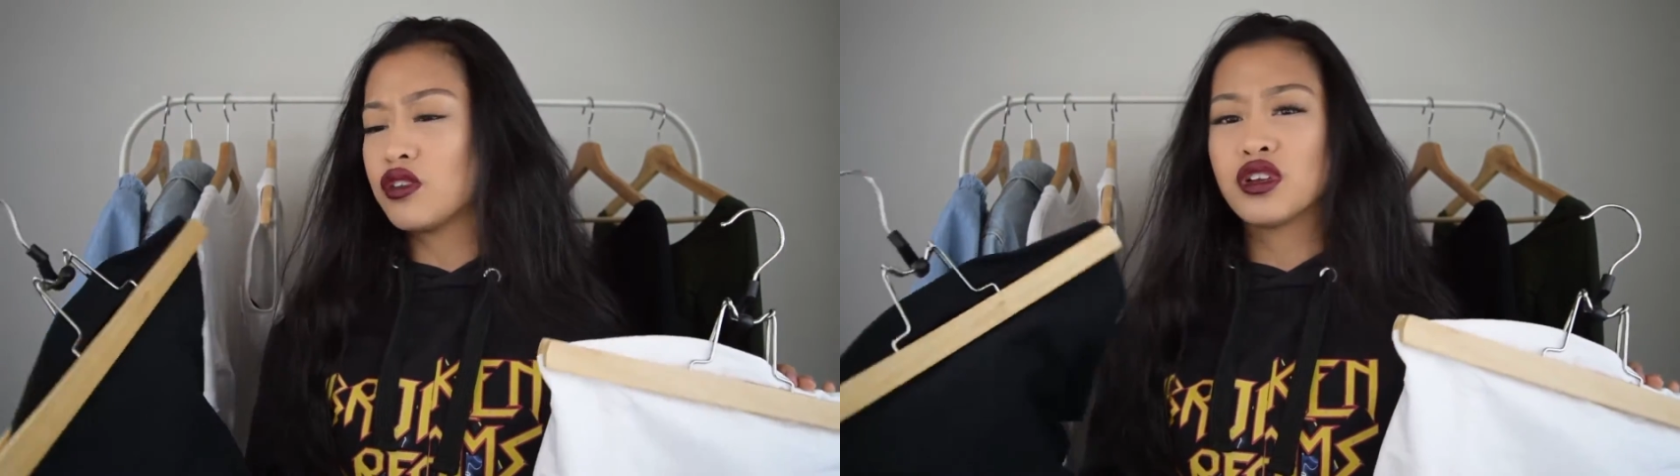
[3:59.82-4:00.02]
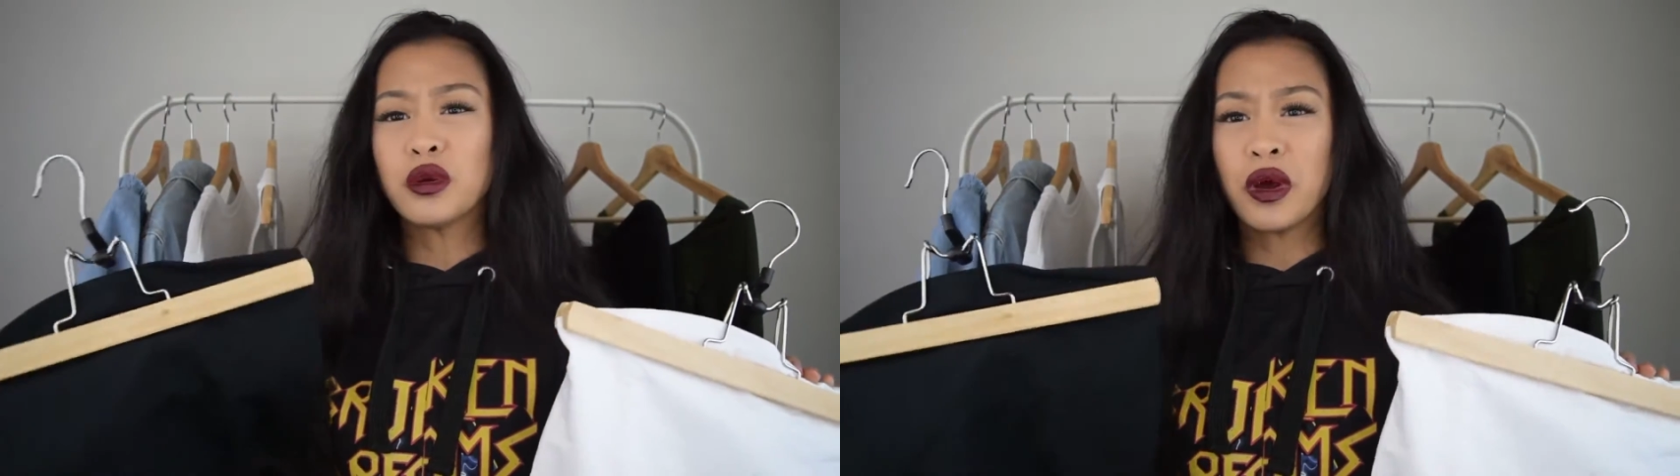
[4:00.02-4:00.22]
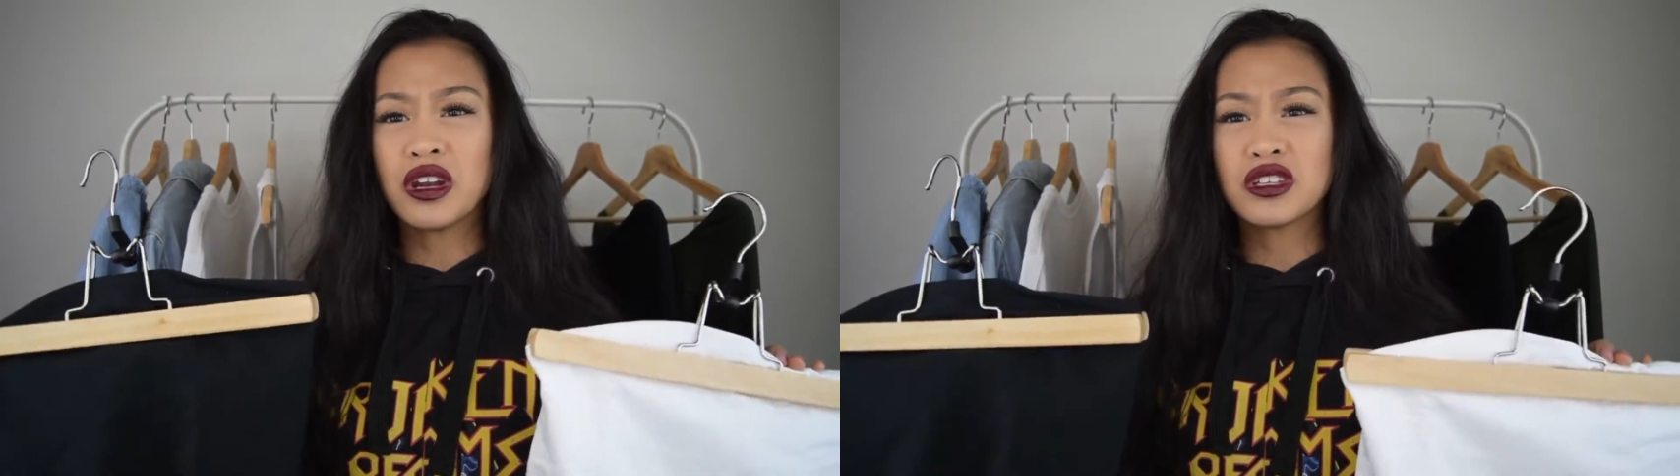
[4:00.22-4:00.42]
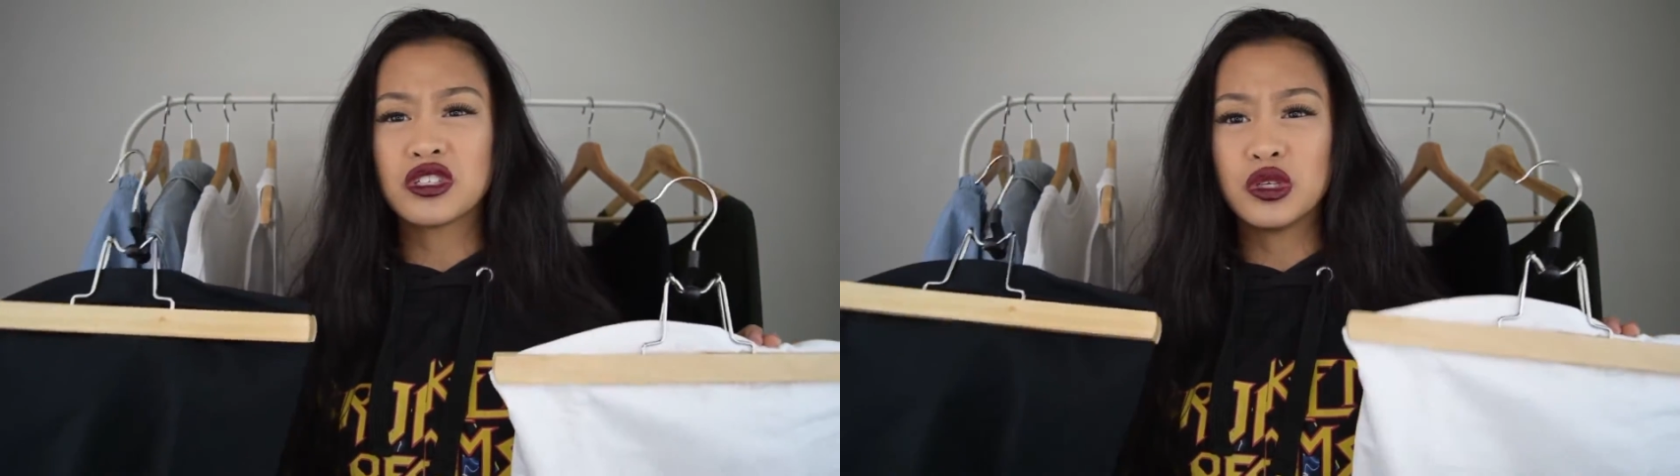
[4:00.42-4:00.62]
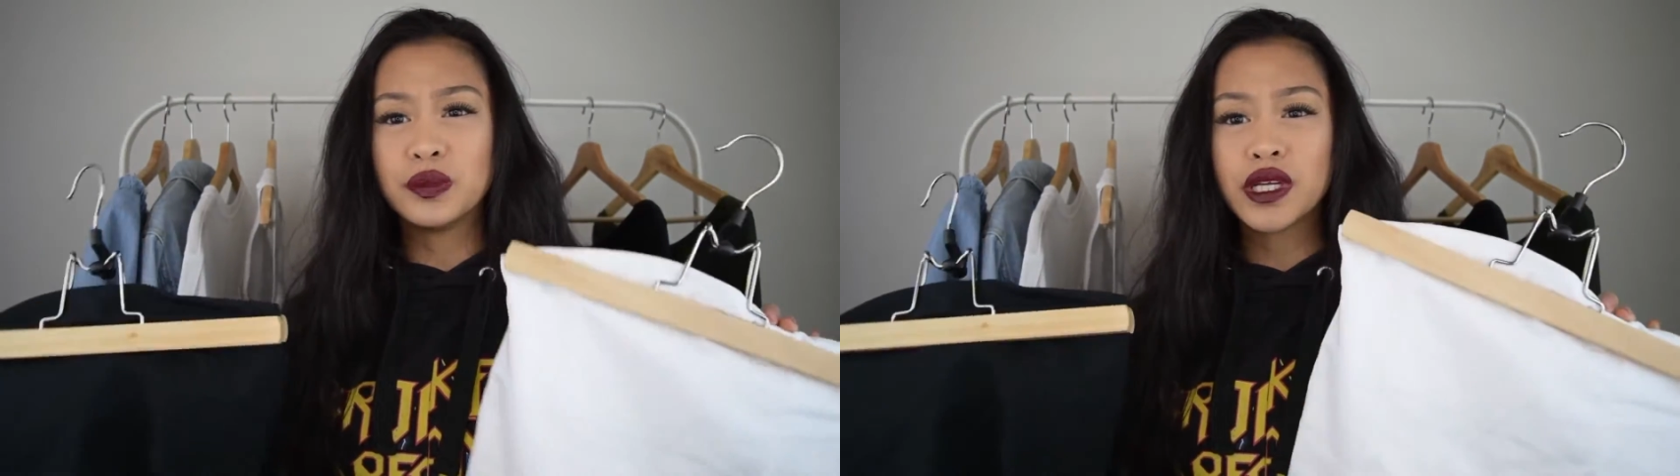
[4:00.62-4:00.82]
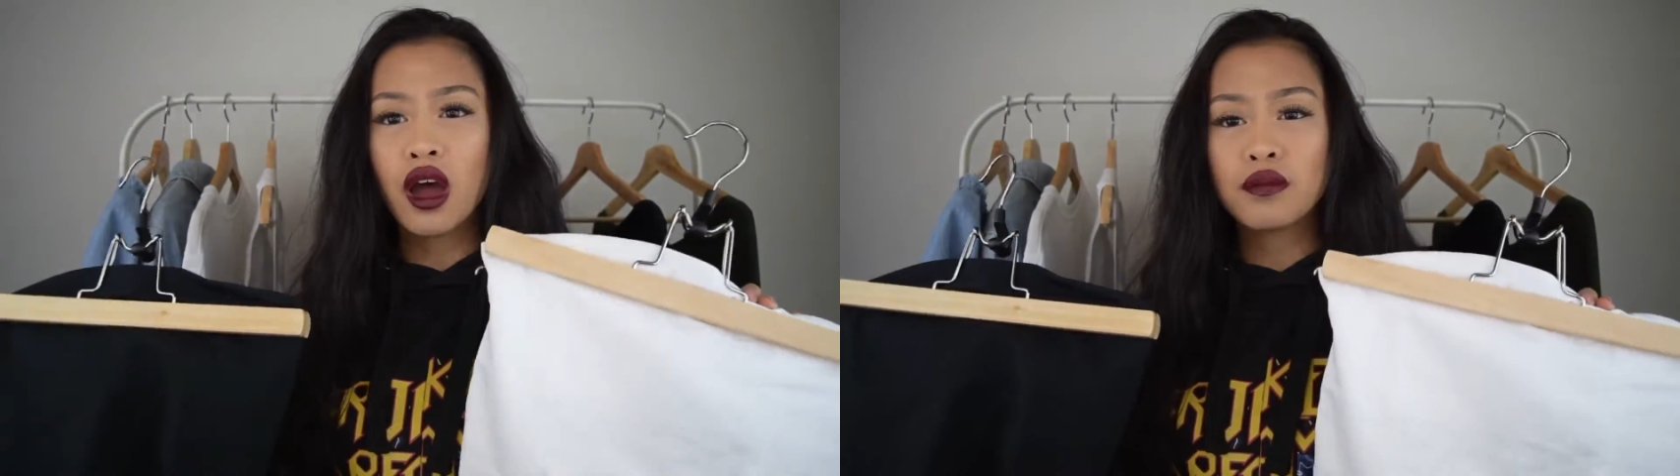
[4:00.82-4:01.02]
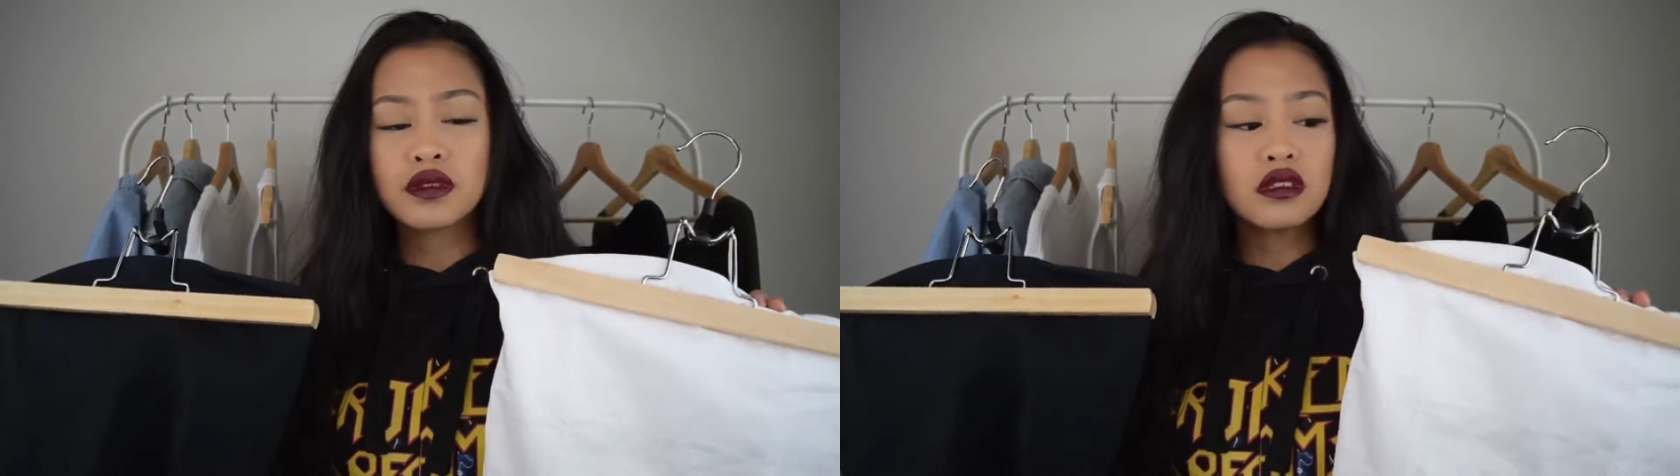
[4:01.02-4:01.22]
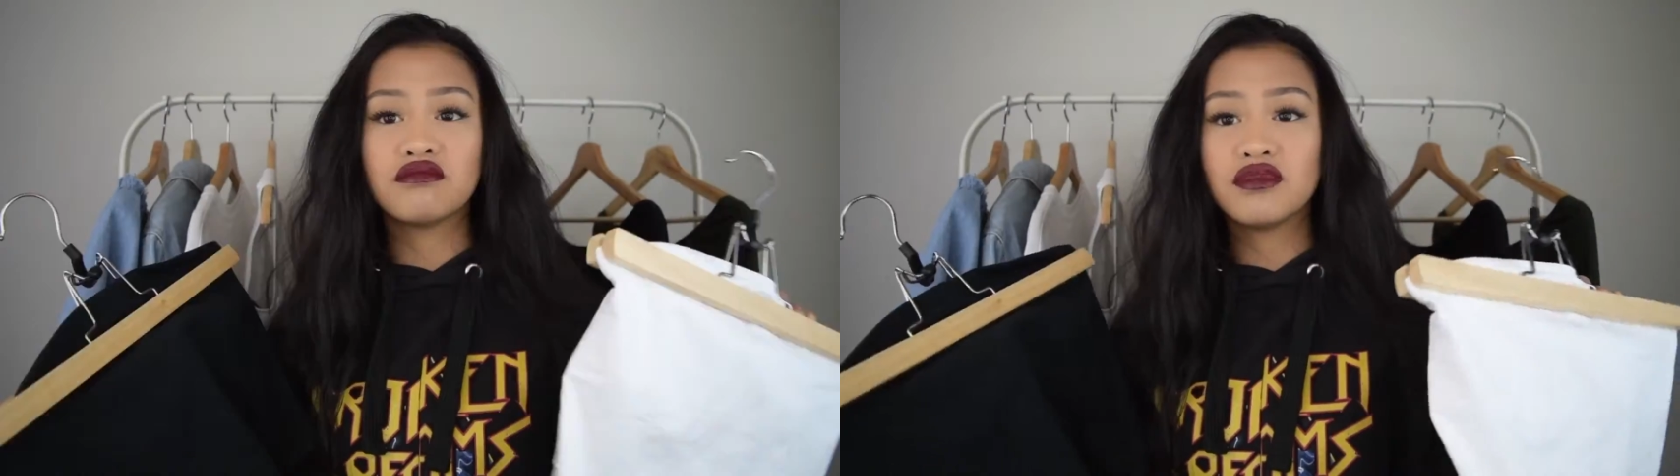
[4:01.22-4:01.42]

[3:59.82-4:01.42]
I really wanted tube tops.